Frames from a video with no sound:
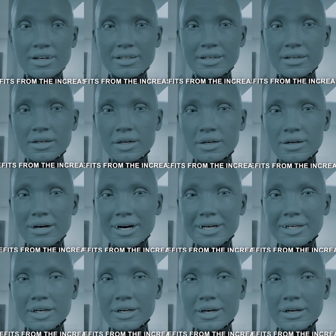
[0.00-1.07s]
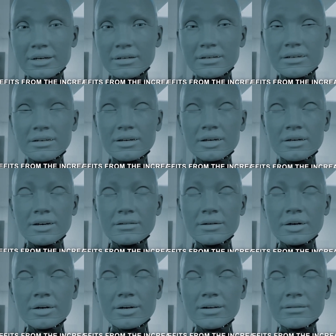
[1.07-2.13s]
increasingly vast resources of
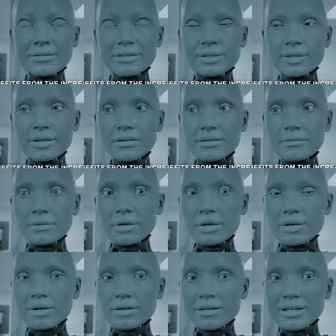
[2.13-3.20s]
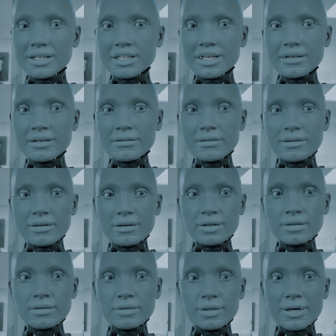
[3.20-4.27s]
OpenAI. However, Ameca has
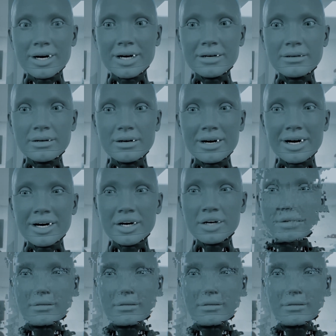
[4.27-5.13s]
one major point in her